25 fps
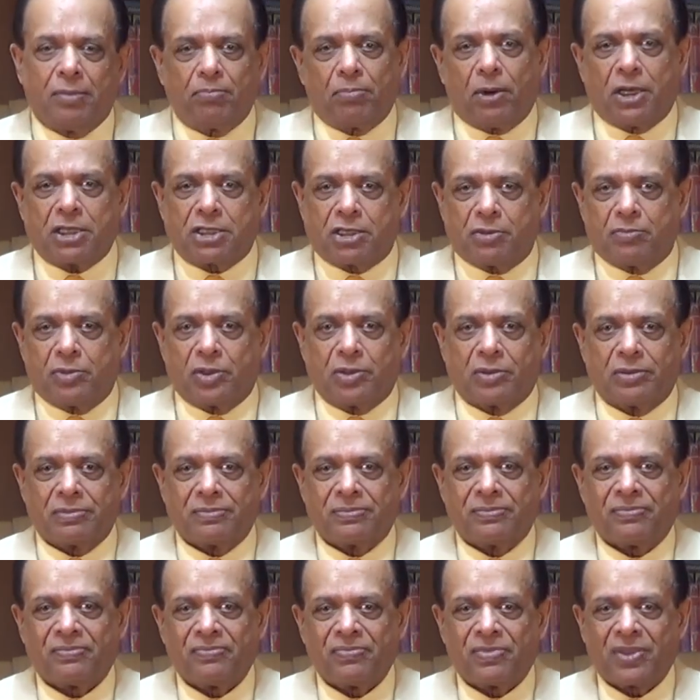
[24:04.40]
Possible.
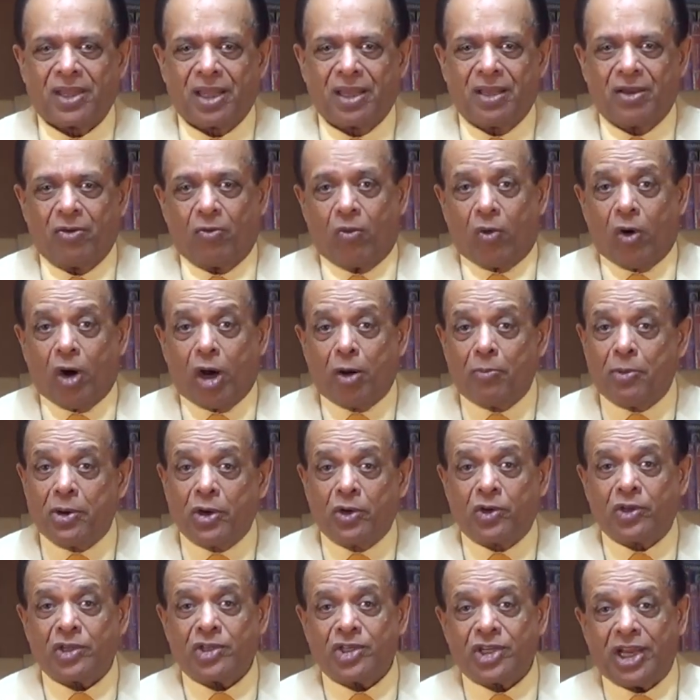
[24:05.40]
World
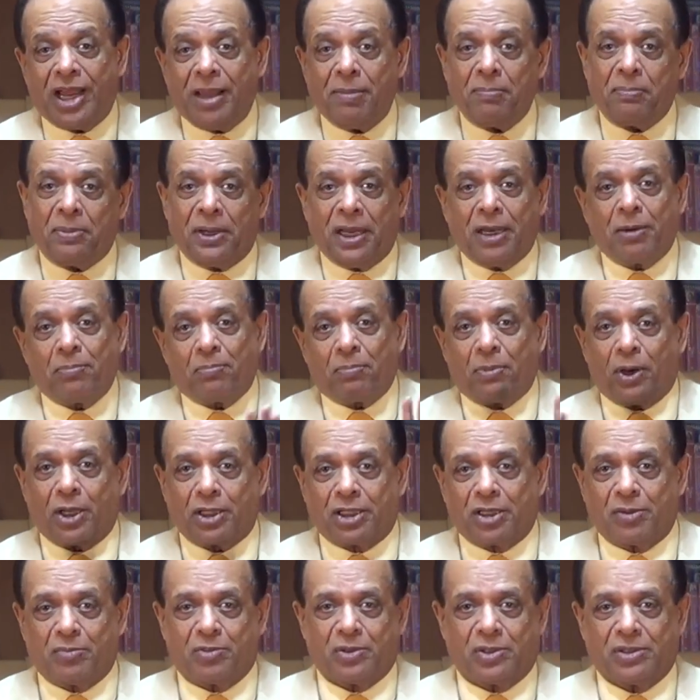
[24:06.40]
beauty champion?
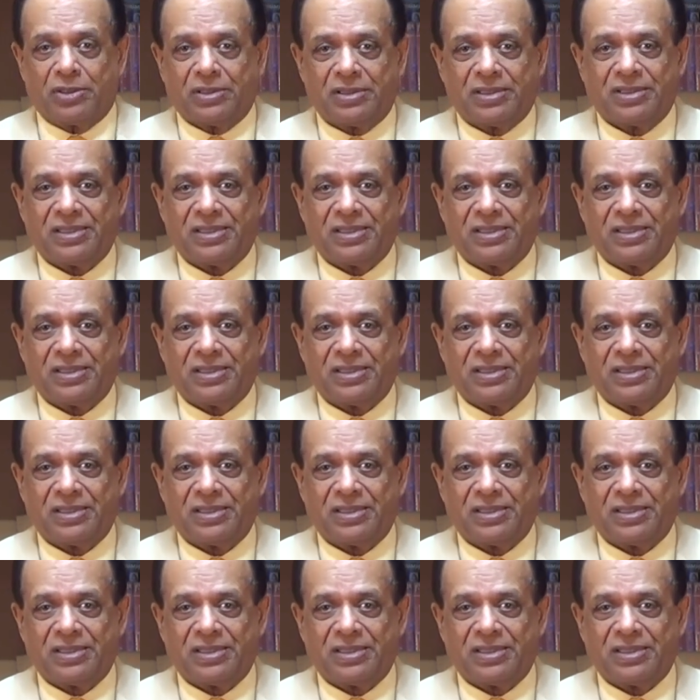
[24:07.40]
Possible.